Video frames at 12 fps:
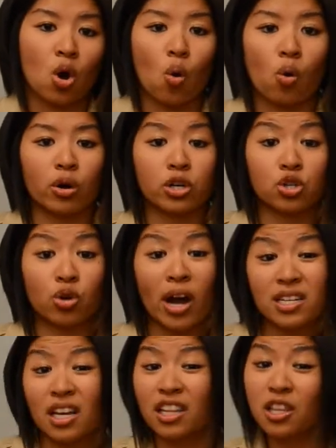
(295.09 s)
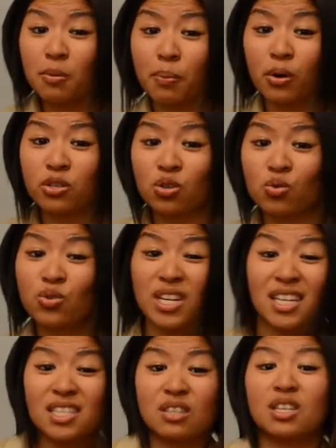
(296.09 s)
Or try telling the person who
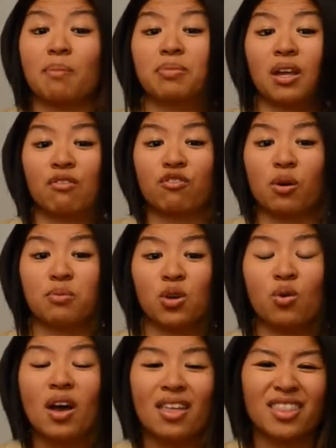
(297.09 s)
needs something from you